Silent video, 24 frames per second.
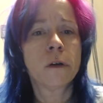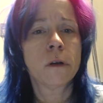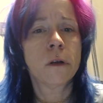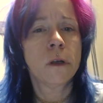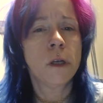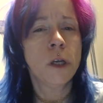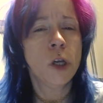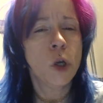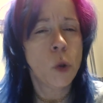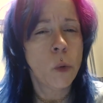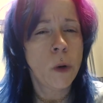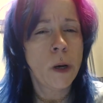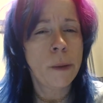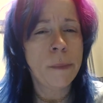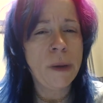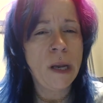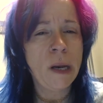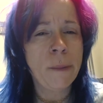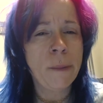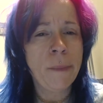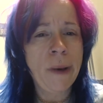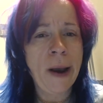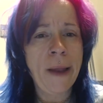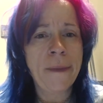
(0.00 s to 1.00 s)
You know what I
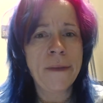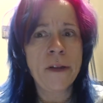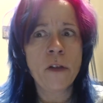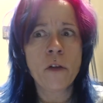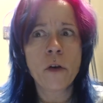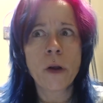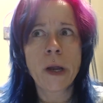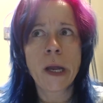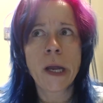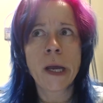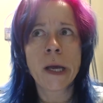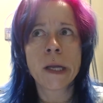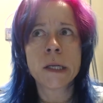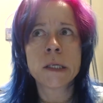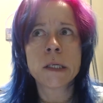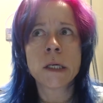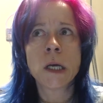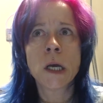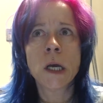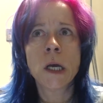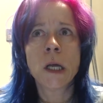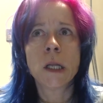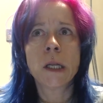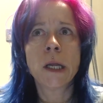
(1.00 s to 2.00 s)
mean? But on the other hand,
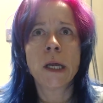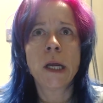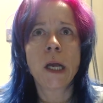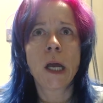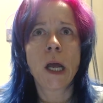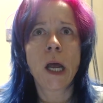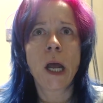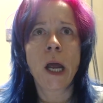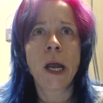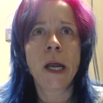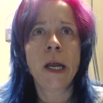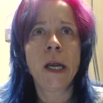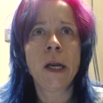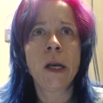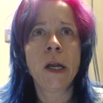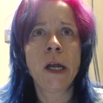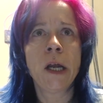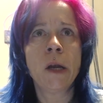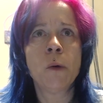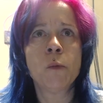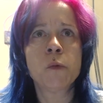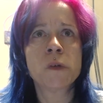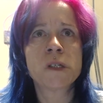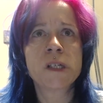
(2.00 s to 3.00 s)
like, it,
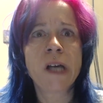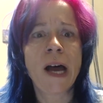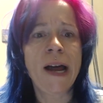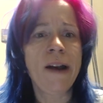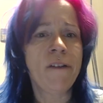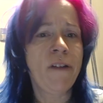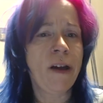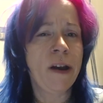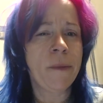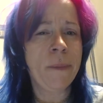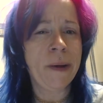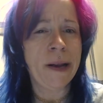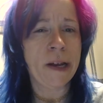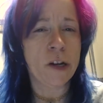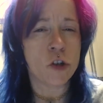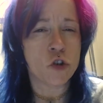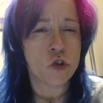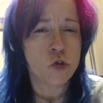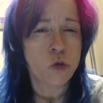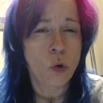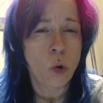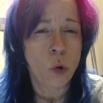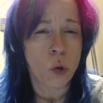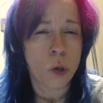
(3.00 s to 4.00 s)
it was kind of out of my
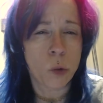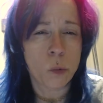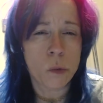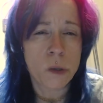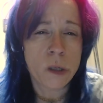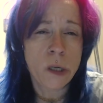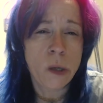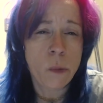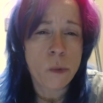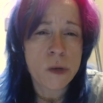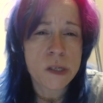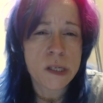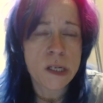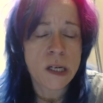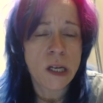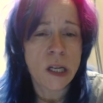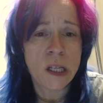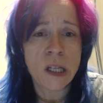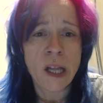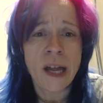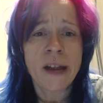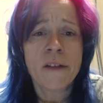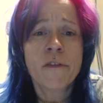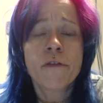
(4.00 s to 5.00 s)
control. It really wasn't,
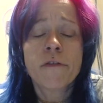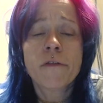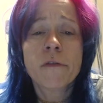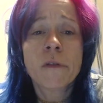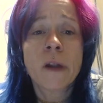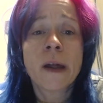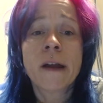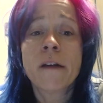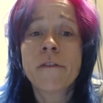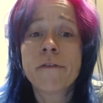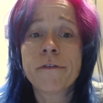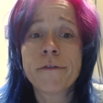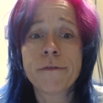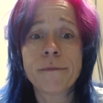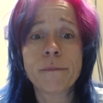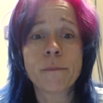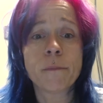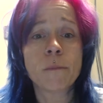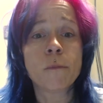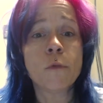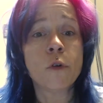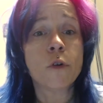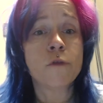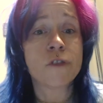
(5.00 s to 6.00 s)
life, life
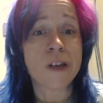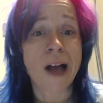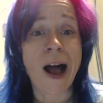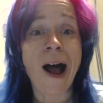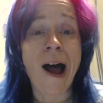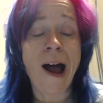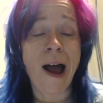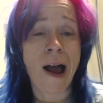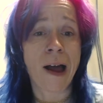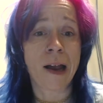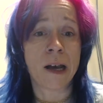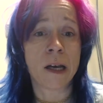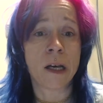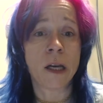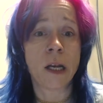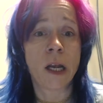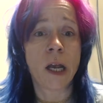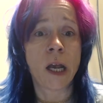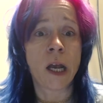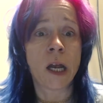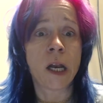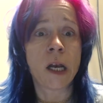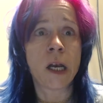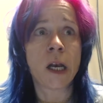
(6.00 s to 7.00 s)
moves on.
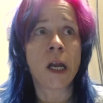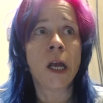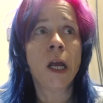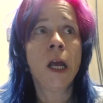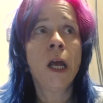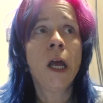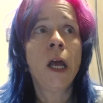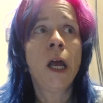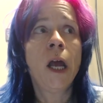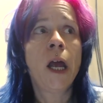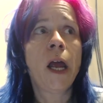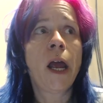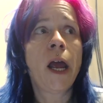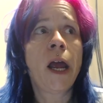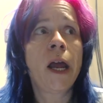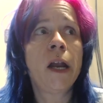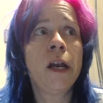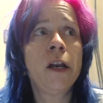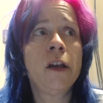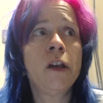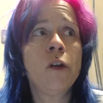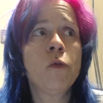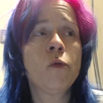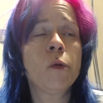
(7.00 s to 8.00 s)
And,
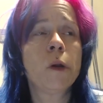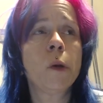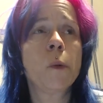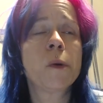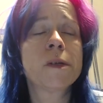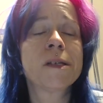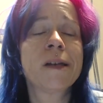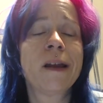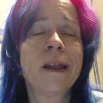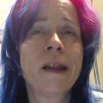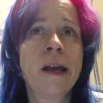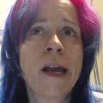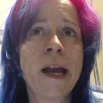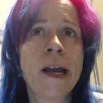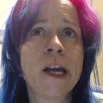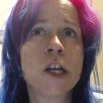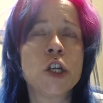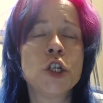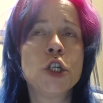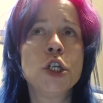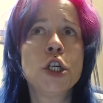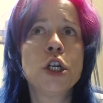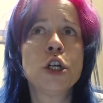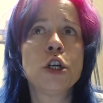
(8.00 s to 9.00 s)
and there really wasn't anything I could
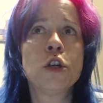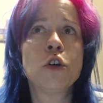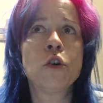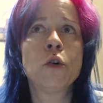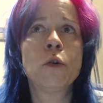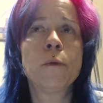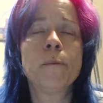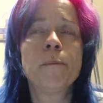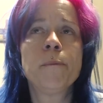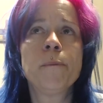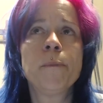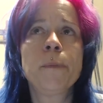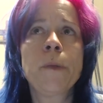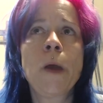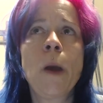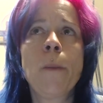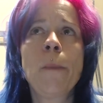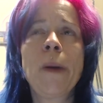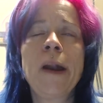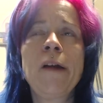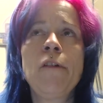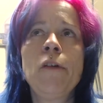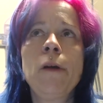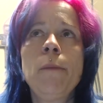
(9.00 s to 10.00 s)
do.
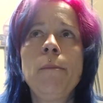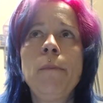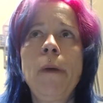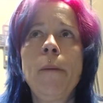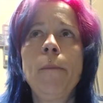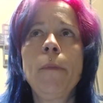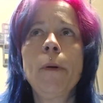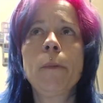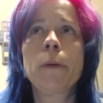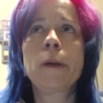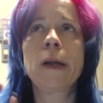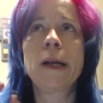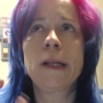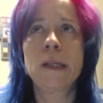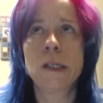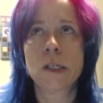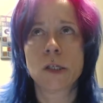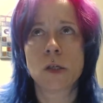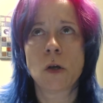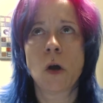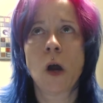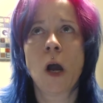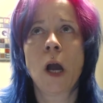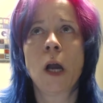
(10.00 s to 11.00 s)
But I remember playing the
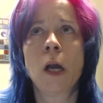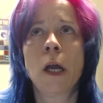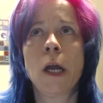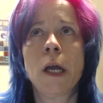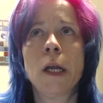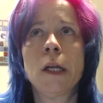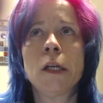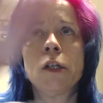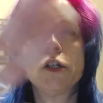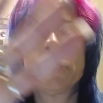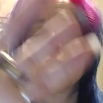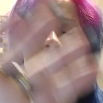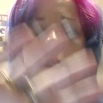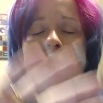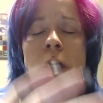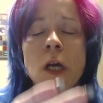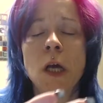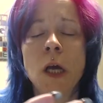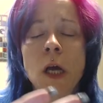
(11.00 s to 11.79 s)
song and just